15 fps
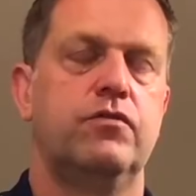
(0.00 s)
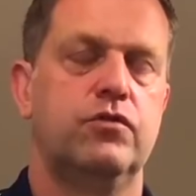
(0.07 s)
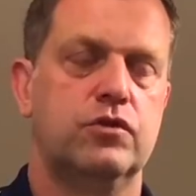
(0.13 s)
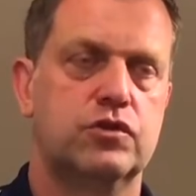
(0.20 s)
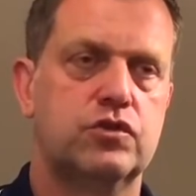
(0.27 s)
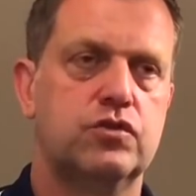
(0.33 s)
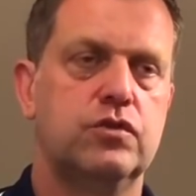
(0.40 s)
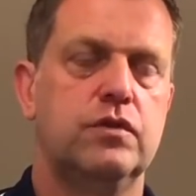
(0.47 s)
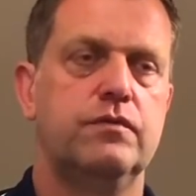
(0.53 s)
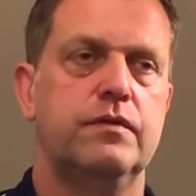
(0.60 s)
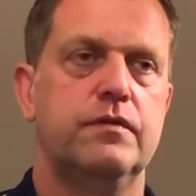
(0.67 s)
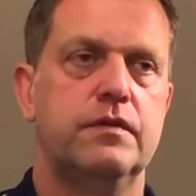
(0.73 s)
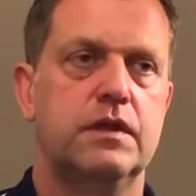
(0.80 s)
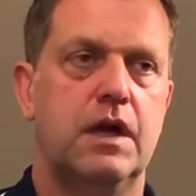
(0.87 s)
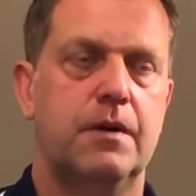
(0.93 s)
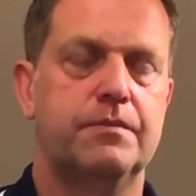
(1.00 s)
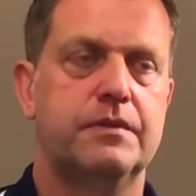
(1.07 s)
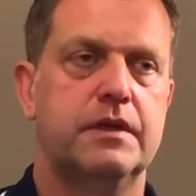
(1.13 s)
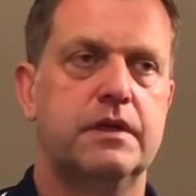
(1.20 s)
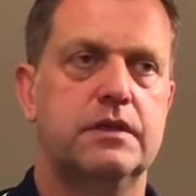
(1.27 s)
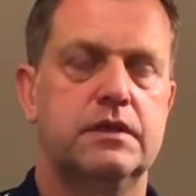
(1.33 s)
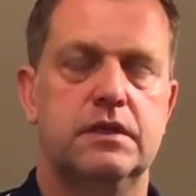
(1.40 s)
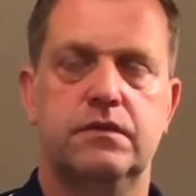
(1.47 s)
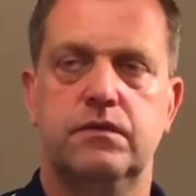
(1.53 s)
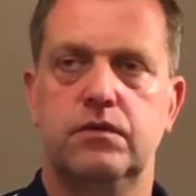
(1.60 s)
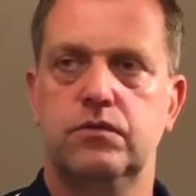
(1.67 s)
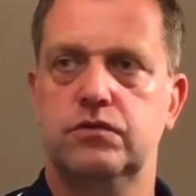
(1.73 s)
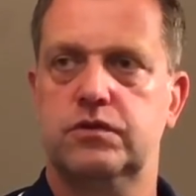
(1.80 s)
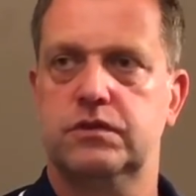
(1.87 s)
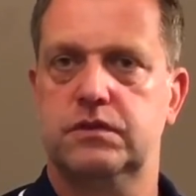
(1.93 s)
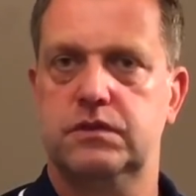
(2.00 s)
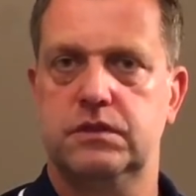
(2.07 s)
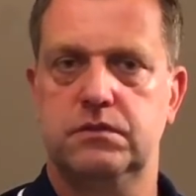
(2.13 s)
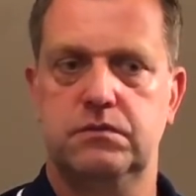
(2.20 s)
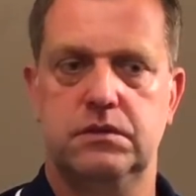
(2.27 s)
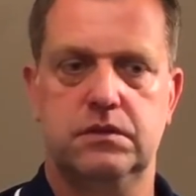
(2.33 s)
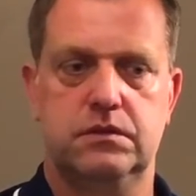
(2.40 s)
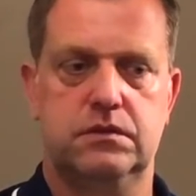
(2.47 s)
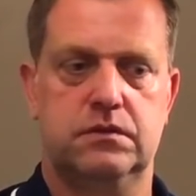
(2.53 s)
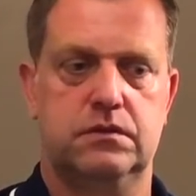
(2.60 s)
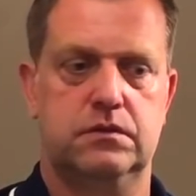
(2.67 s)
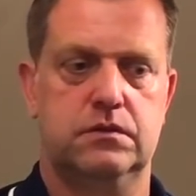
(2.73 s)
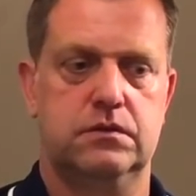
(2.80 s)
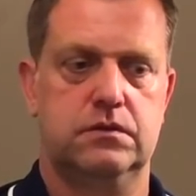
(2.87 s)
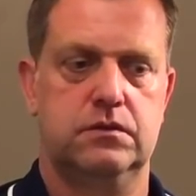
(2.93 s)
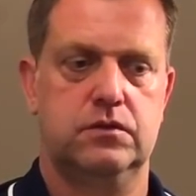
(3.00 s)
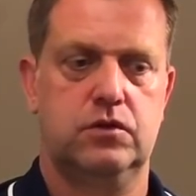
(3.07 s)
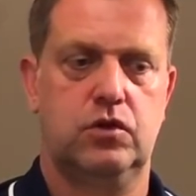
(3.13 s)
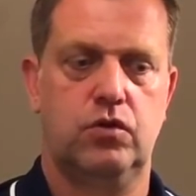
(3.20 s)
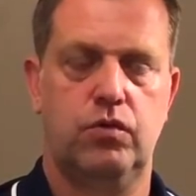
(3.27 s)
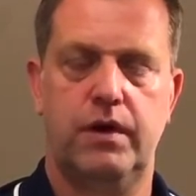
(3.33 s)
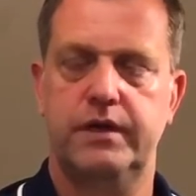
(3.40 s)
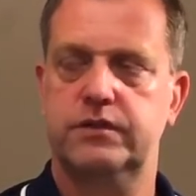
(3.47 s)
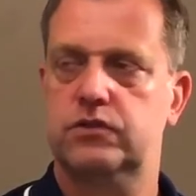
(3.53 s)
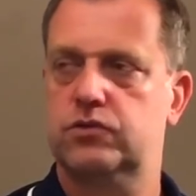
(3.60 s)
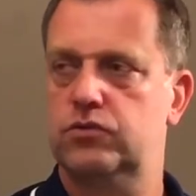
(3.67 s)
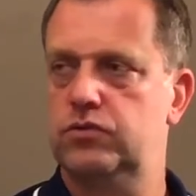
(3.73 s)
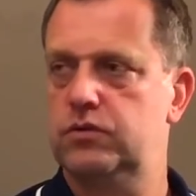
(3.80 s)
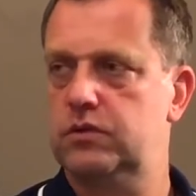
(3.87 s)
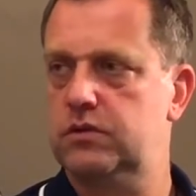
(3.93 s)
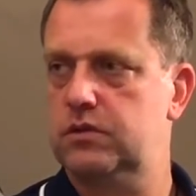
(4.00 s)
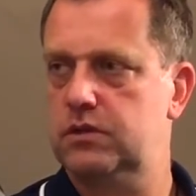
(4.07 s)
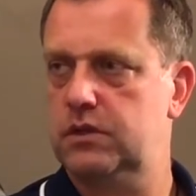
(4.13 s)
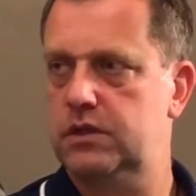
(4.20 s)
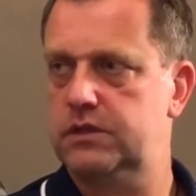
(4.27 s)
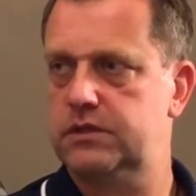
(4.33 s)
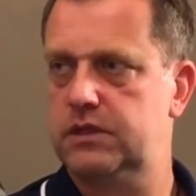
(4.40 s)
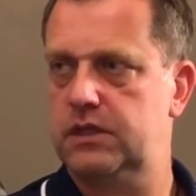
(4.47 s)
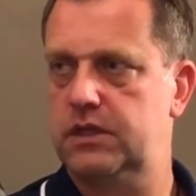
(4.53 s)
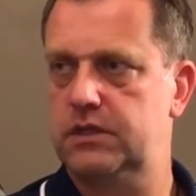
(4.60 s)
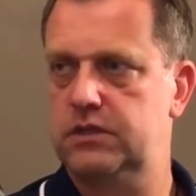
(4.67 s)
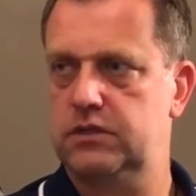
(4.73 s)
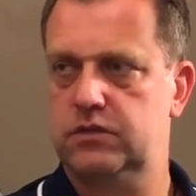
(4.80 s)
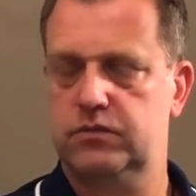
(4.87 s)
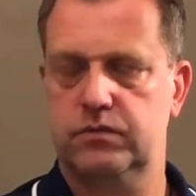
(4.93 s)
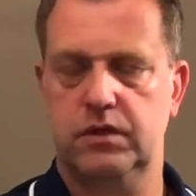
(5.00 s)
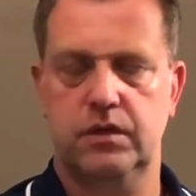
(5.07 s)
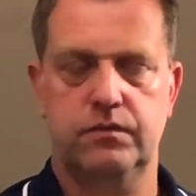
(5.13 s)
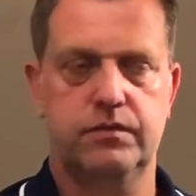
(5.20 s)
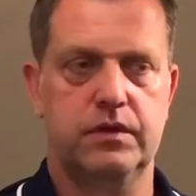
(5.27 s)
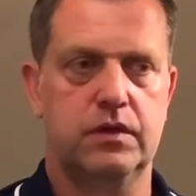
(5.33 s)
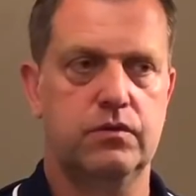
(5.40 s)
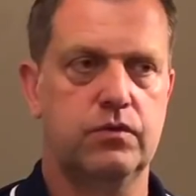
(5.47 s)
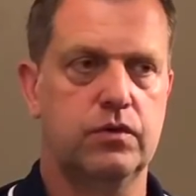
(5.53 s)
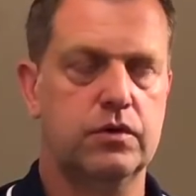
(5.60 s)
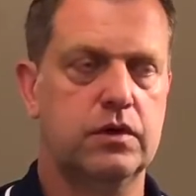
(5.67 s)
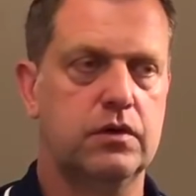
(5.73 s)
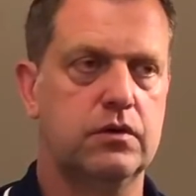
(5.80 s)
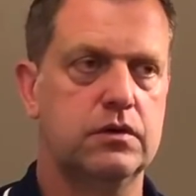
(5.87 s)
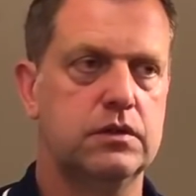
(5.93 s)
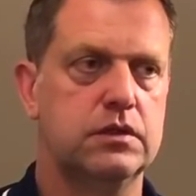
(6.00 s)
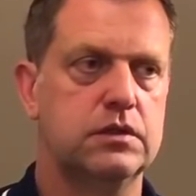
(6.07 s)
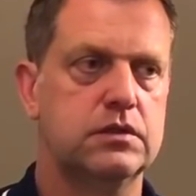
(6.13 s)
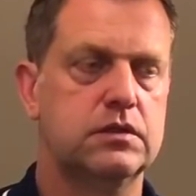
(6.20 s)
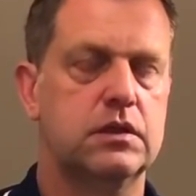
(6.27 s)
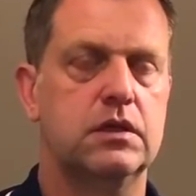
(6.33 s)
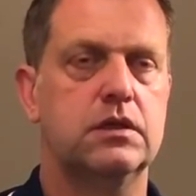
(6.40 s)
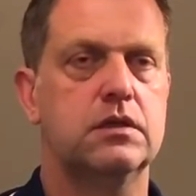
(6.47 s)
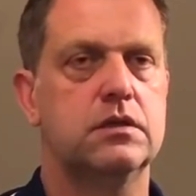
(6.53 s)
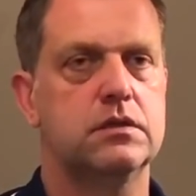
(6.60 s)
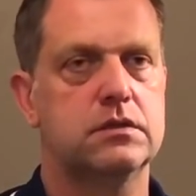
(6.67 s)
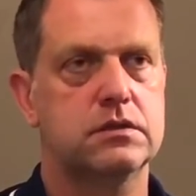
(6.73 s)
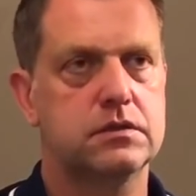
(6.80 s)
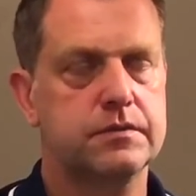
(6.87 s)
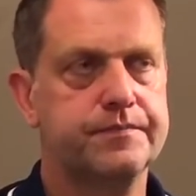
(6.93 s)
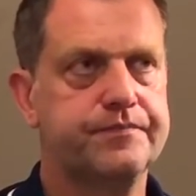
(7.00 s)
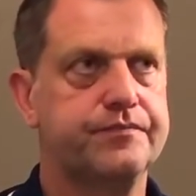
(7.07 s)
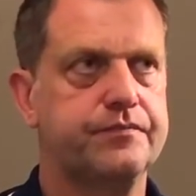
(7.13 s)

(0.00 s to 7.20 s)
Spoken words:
For sure, we will update the evolution series quite soon. Let's say that is, we are working on this, and this.